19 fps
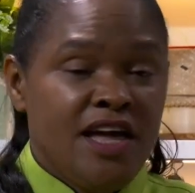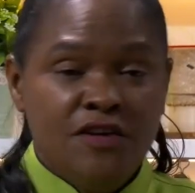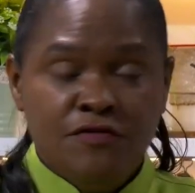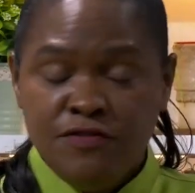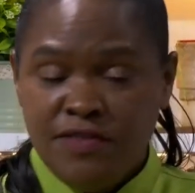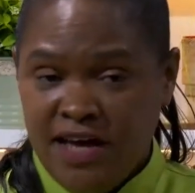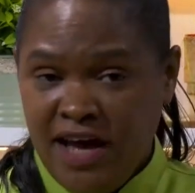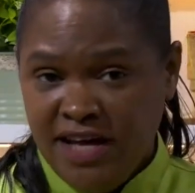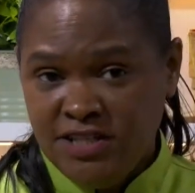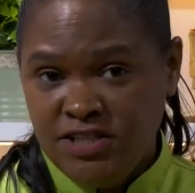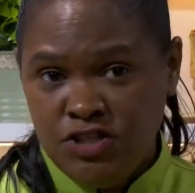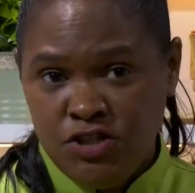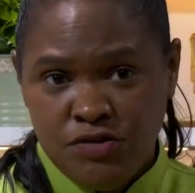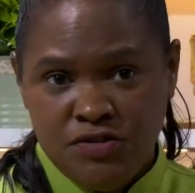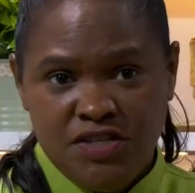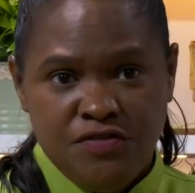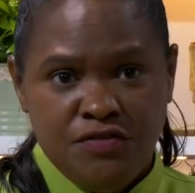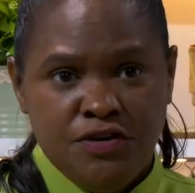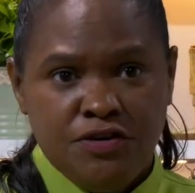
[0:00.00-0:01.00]
If that's
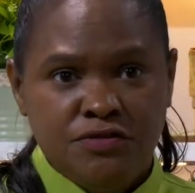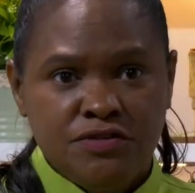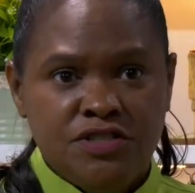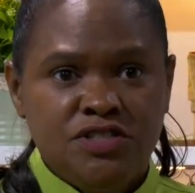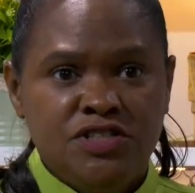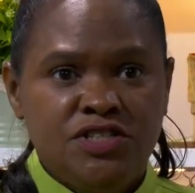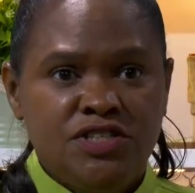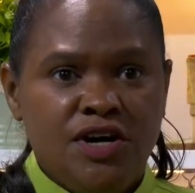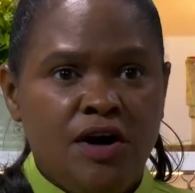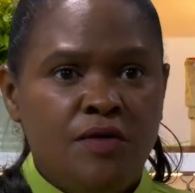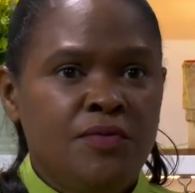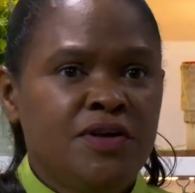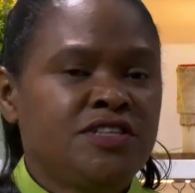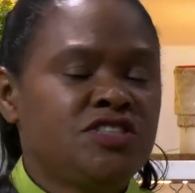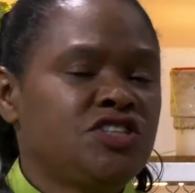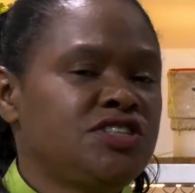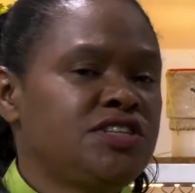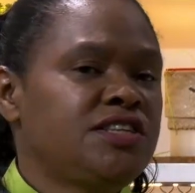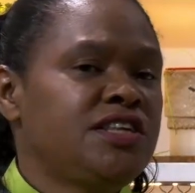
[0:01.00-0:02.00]
too difficult to
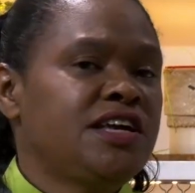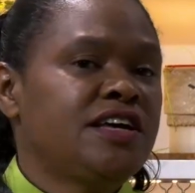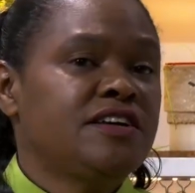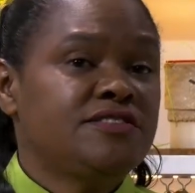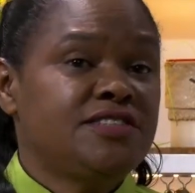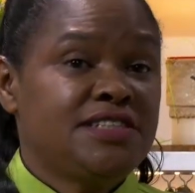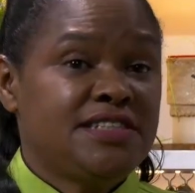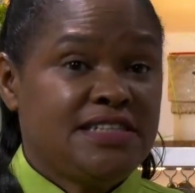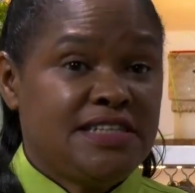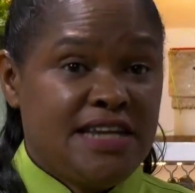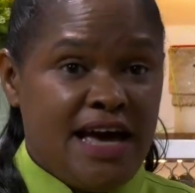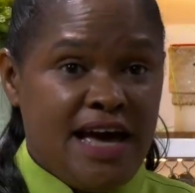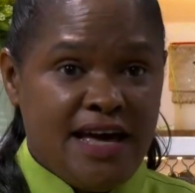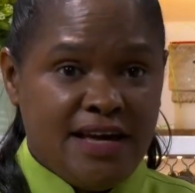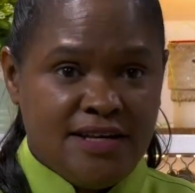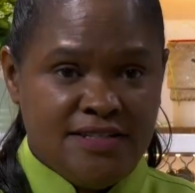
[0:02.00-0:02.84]
start with, just think of,